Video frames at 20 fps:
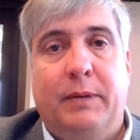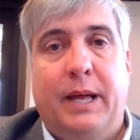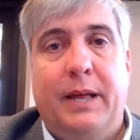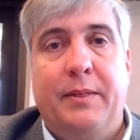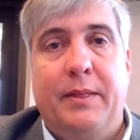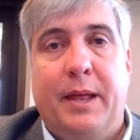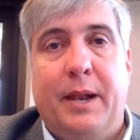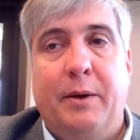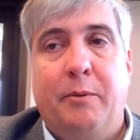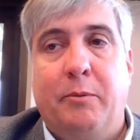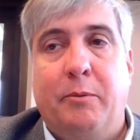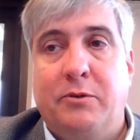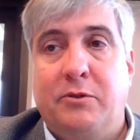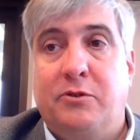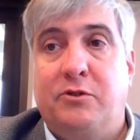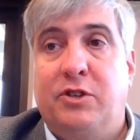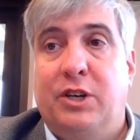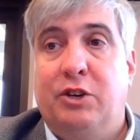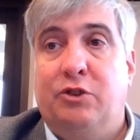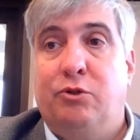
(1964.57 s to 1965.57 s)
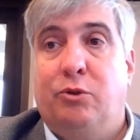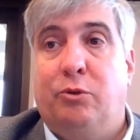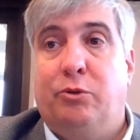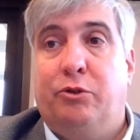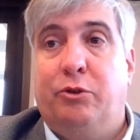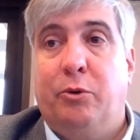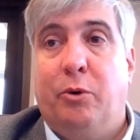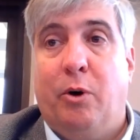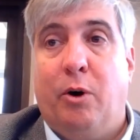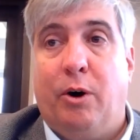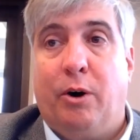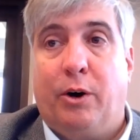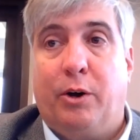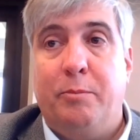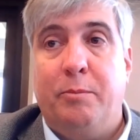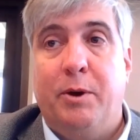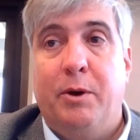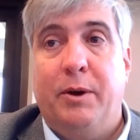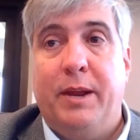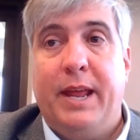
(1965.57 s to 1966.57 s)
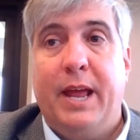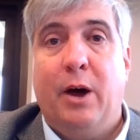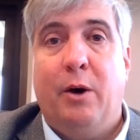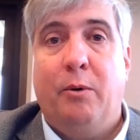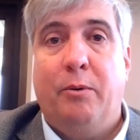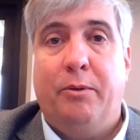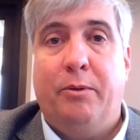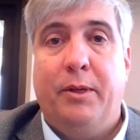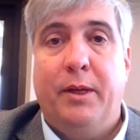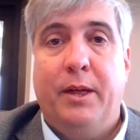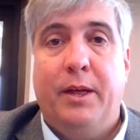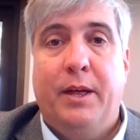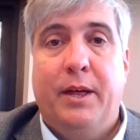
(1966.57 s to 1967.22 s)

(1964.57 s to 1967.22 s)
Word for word: and that it was essential to our community health,